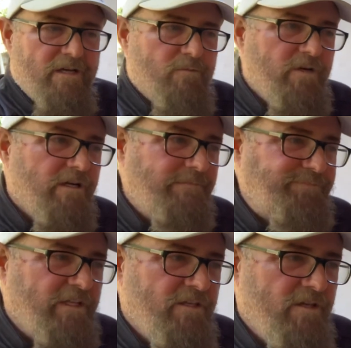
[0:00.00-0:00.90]

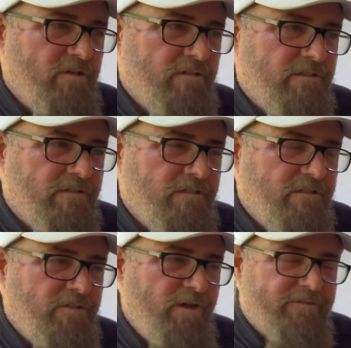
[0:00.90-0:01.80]
Well, you
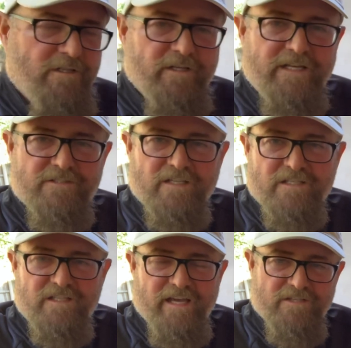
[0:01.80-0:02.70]
have to look at
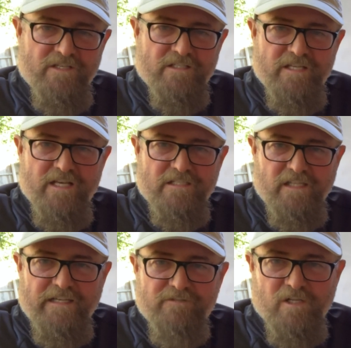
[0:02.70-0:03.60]
success. Success
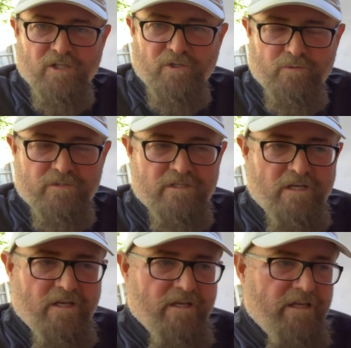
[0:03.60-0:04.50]
leaves clues.
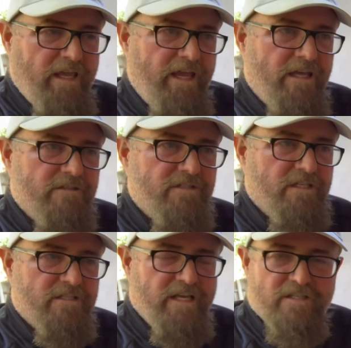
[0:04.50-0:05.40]
And
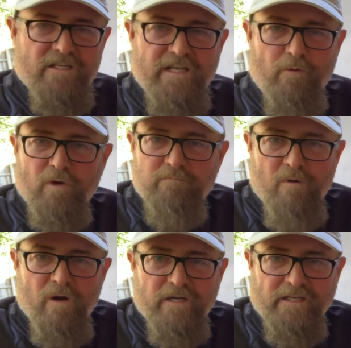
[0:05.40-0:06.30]
success in network
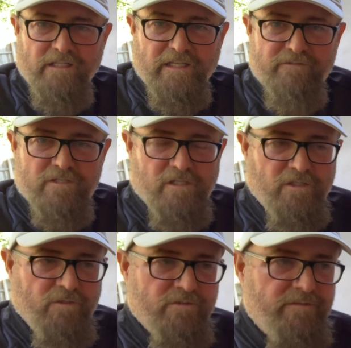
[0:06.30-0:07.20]
marketing leaves
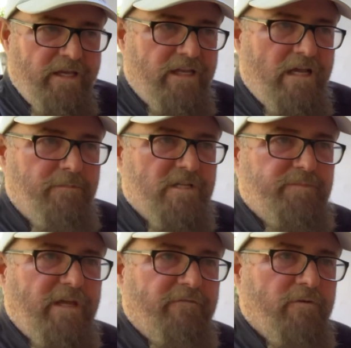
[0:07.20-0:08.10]
clues. And I'm going to
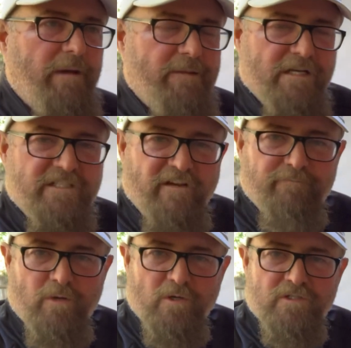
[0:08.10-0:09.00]
speak about
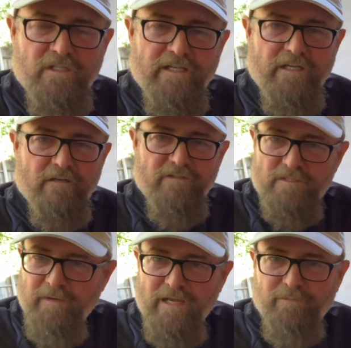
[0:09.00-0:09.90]
myself personally here. This
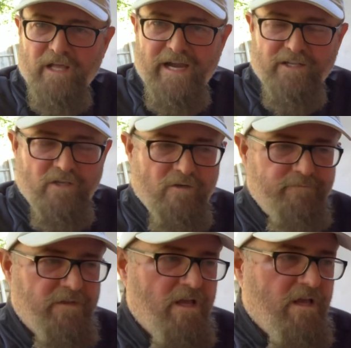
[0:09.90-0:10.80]
may apply to
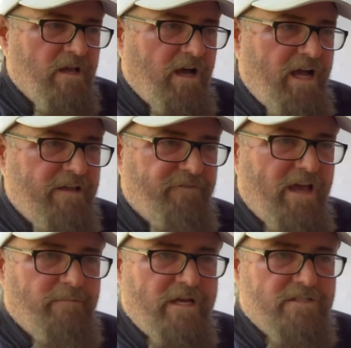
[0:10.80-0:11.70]
you. I
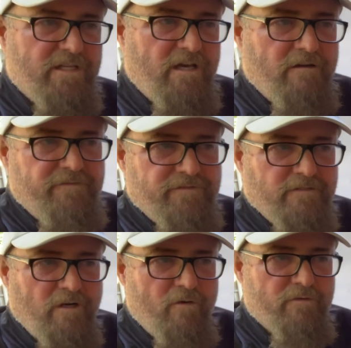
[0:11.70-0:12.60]
found myself
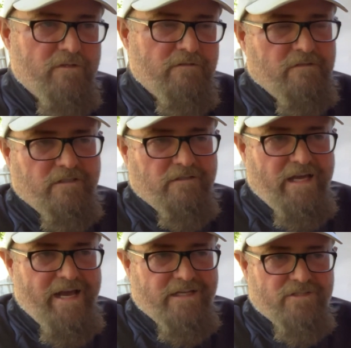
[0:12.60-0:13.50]
over the
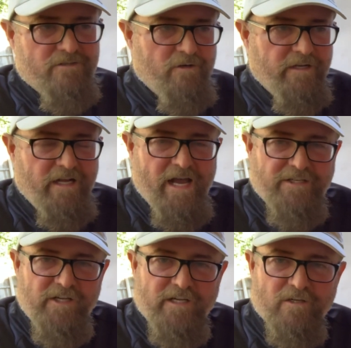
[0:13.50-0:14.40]
last 39
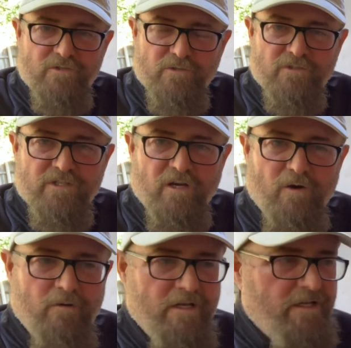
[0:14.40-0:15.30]
years or so